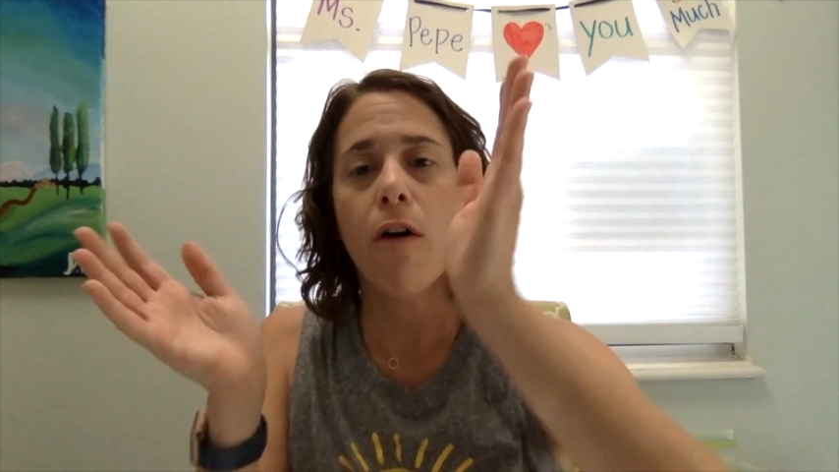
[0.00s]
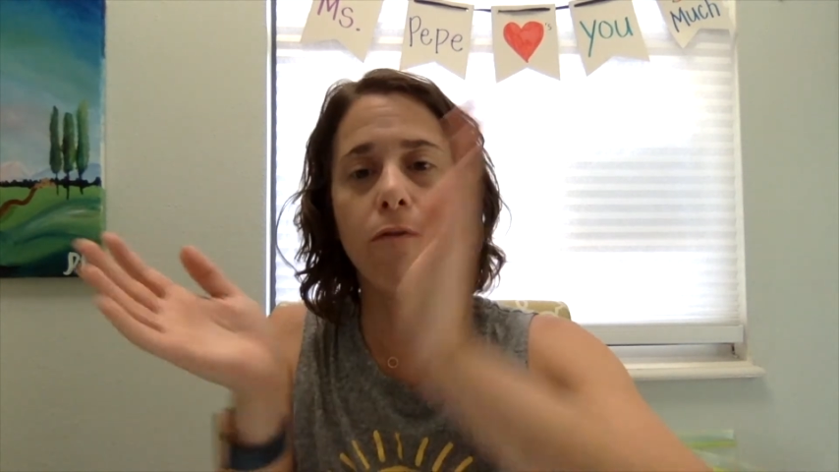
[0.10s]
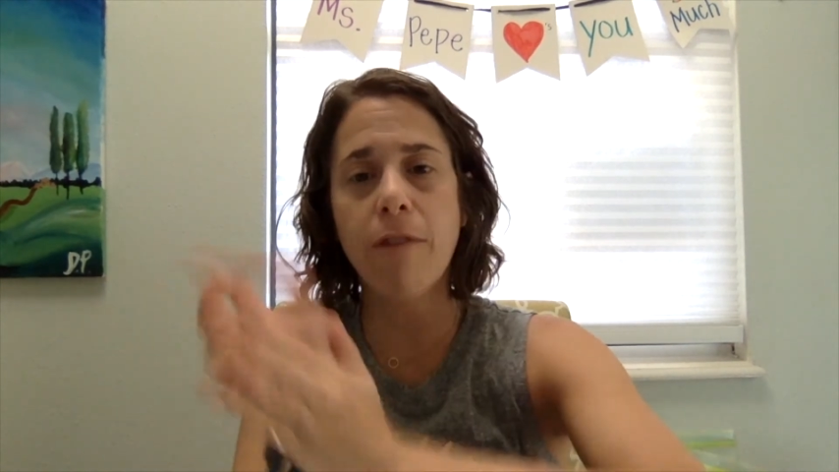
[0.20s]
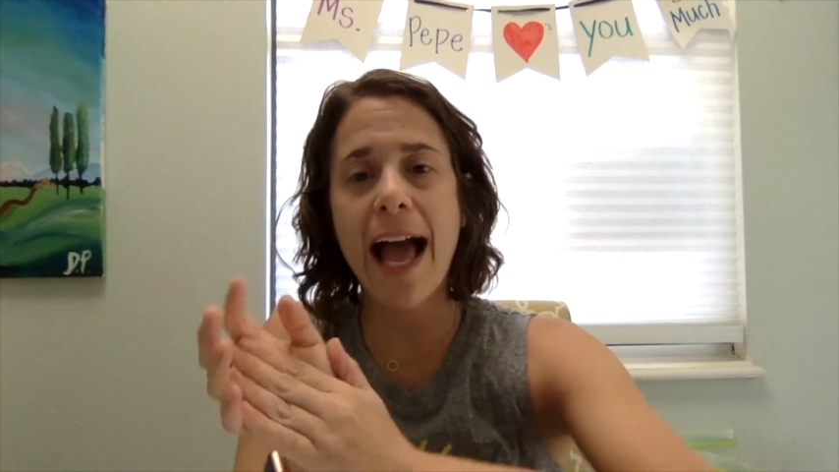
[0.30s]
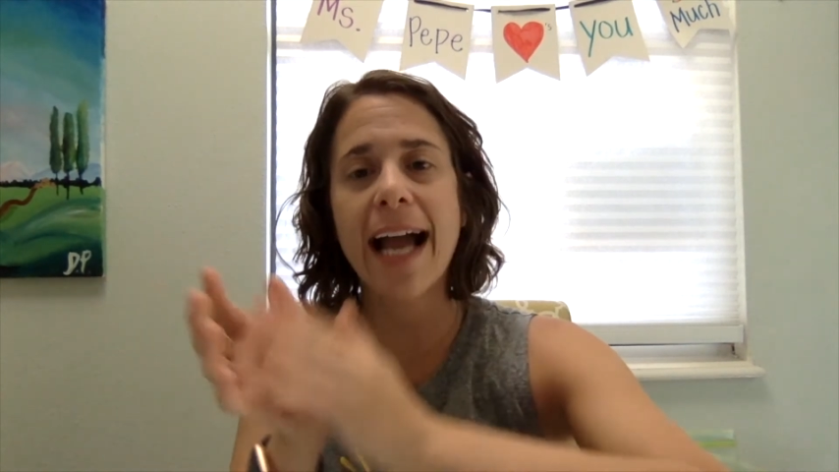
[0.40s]

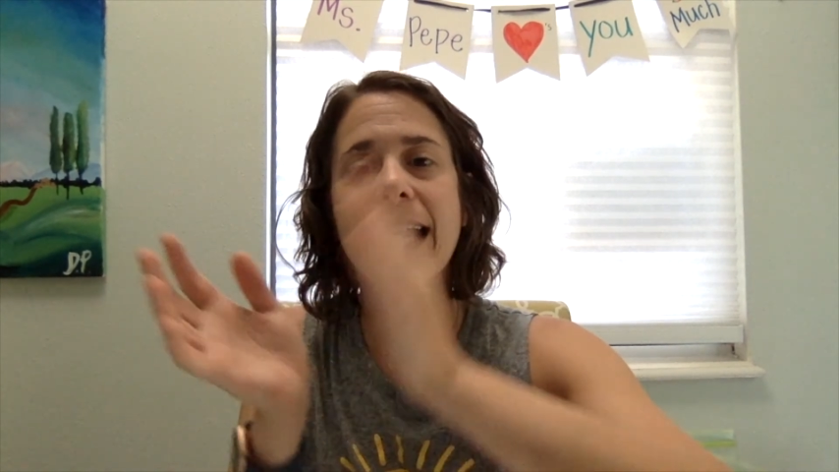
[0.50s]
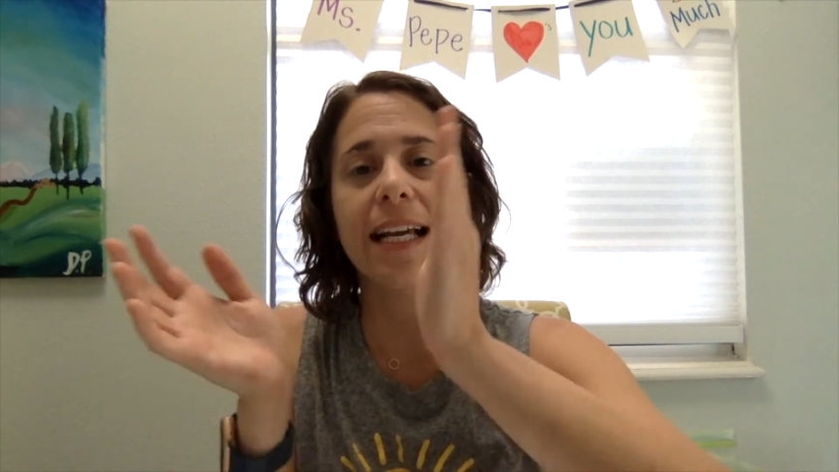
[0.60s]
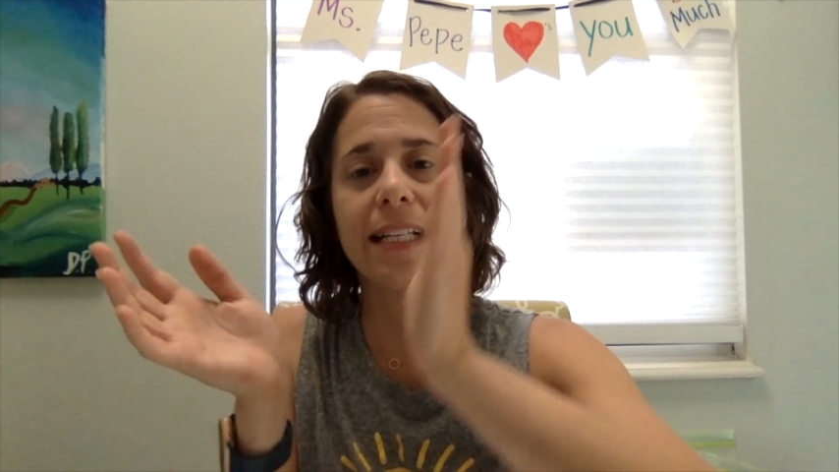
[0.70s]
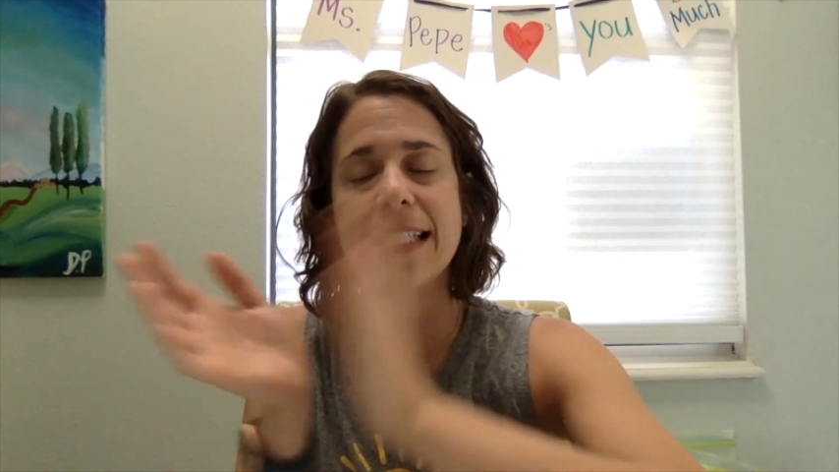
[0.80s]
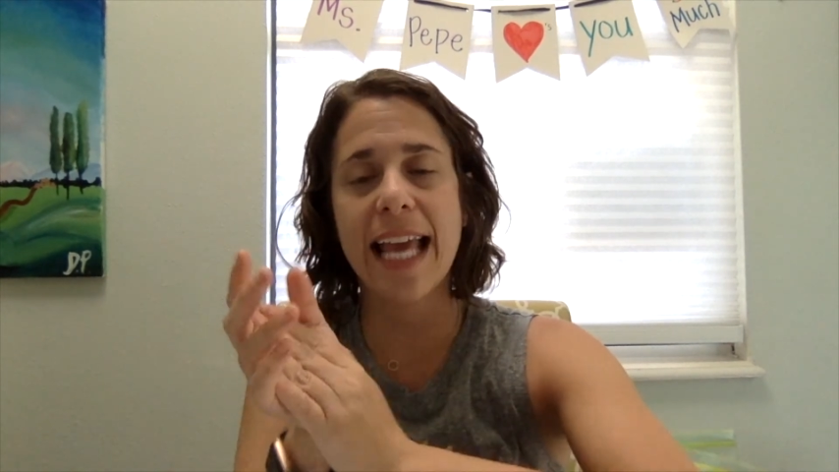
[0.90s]

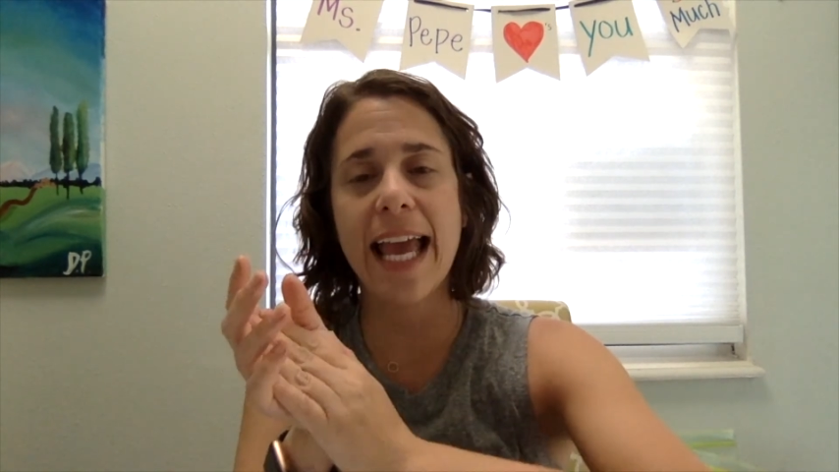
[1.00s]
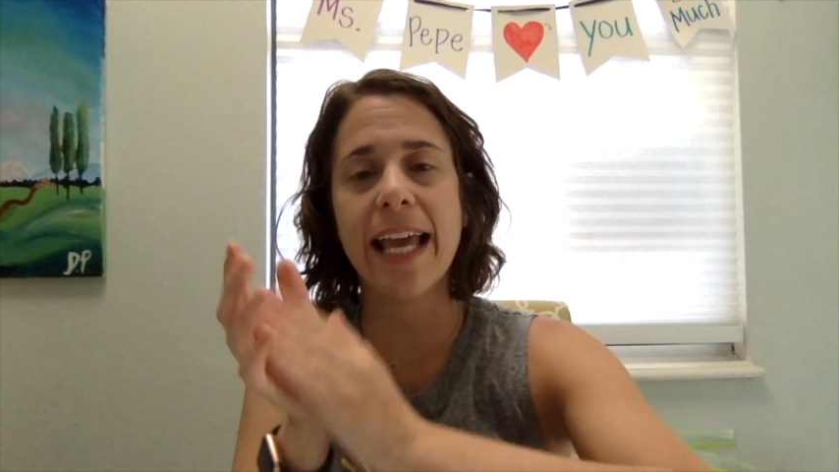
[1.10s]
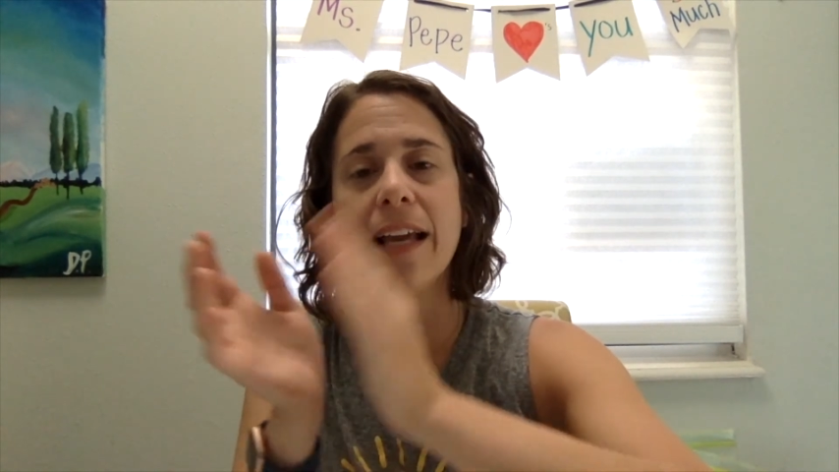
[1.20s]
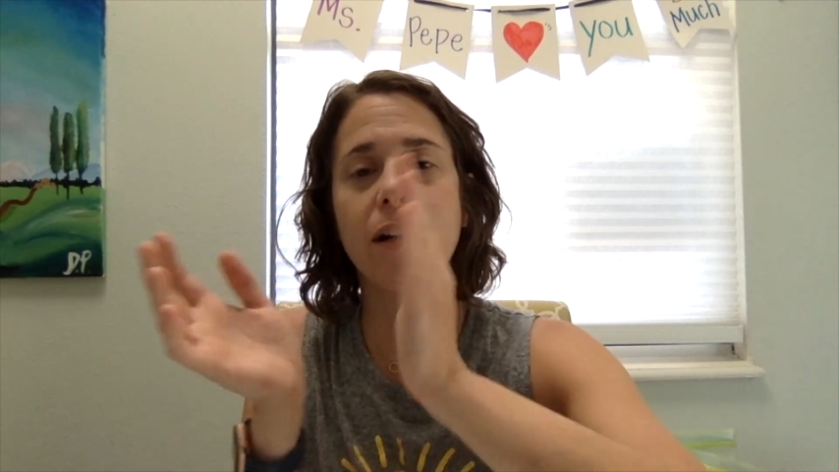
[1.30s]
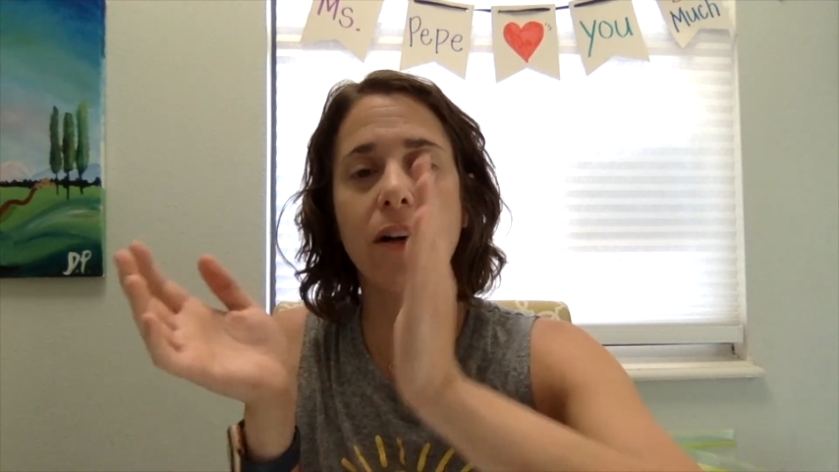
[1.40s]

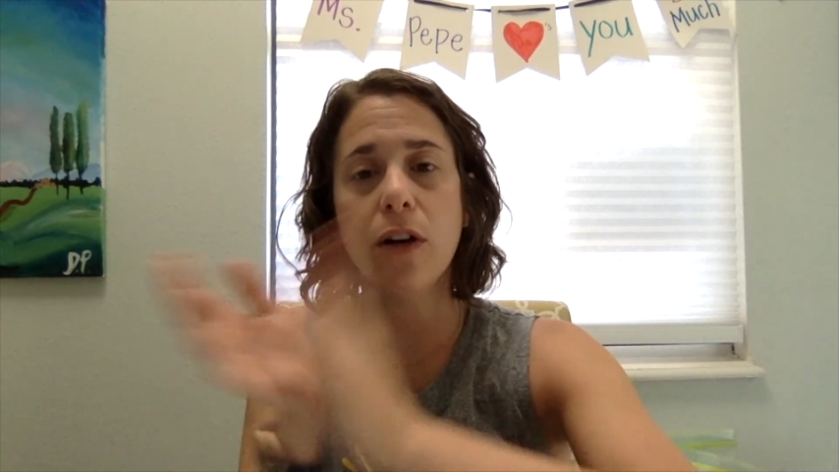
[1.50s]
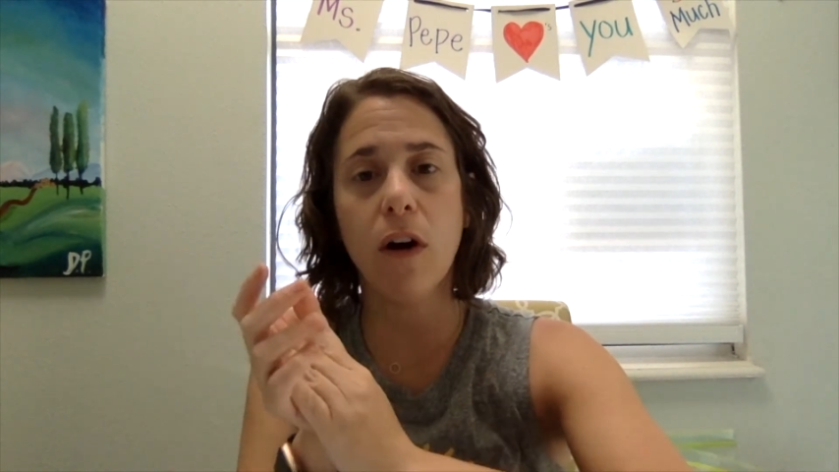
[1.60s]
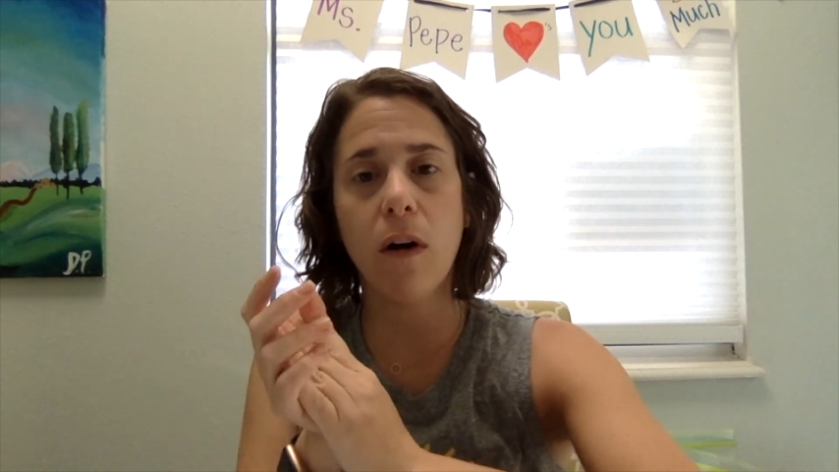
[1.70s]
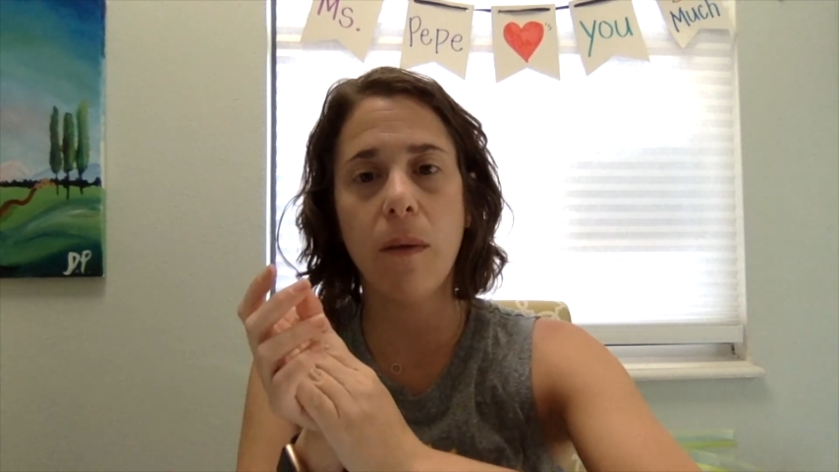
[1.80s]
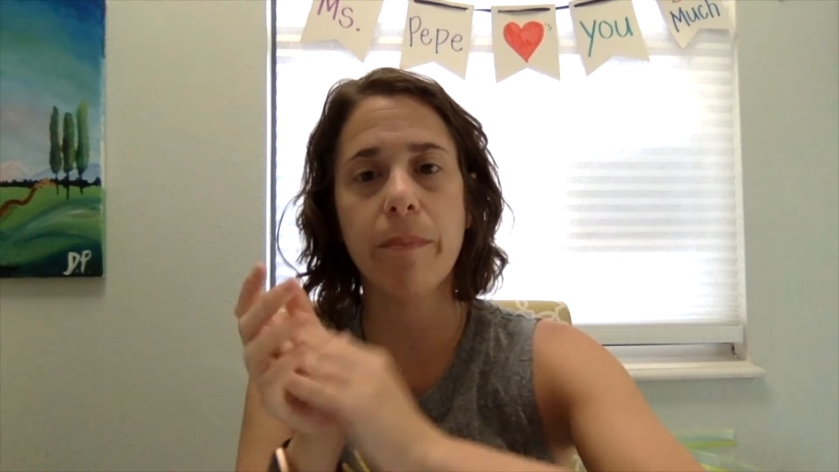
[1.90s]

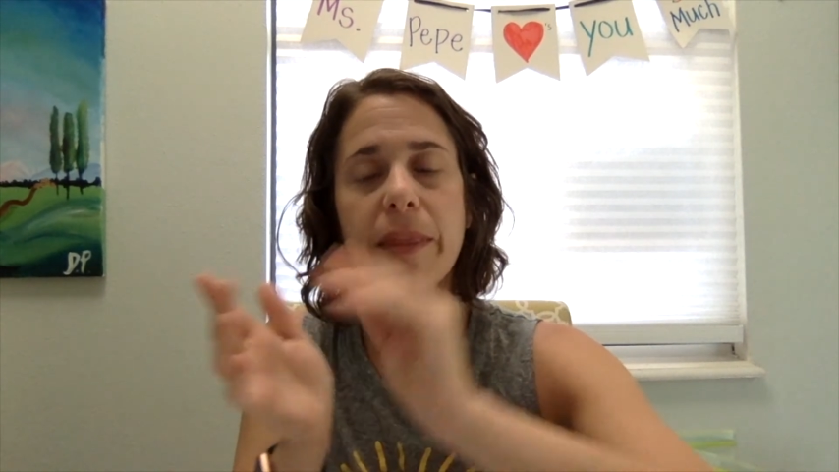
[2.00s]
Rectangle.